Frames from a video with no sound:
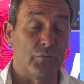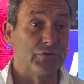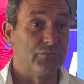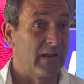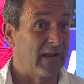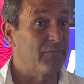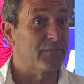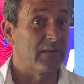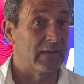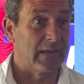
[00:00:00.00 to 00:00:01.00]
during and
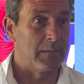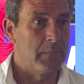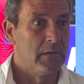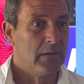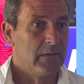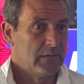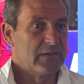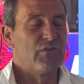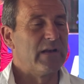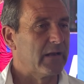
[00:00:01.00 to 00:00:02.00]
after the game is
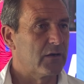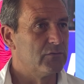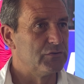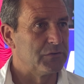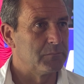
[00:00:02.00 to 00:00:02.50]
really encouraging.